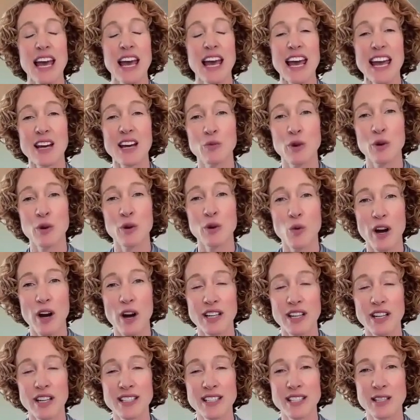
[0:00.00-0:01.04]
And we
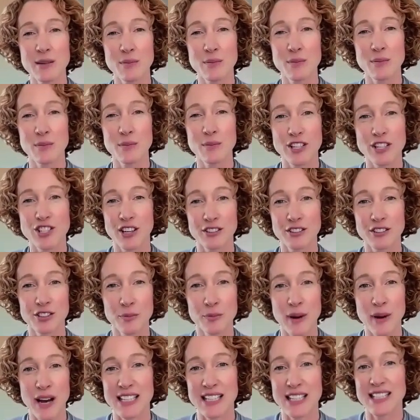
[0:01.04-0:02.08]
wanted to support shelter
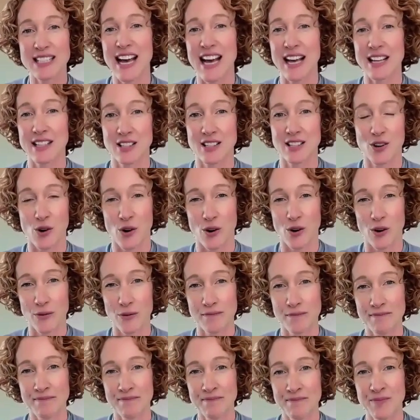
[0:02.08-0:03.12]
pets as a
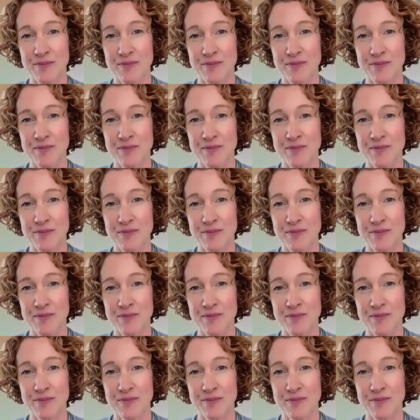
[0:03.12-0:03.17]
whole.